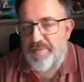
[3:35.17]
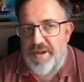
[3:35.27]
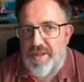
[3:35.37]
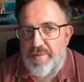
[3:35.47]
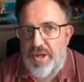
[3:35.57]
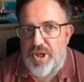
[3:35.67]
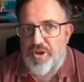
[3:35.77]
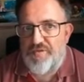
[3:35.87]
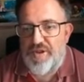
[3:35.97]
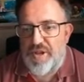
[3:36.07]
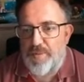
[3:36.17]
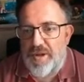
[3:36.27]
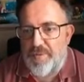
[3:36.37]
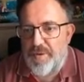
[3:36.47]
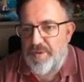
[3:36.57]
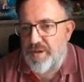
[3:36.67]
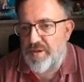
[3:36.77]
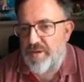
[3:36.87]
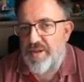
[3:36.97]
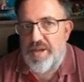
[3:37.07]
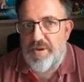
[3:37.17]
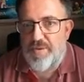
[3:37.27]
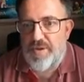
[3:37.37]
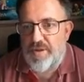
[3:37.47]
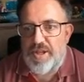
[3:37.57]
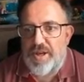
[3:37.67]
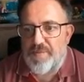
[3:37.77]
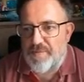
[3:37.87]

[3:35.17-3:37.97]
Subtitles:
paint their miniatures for display purposes and sales, do they?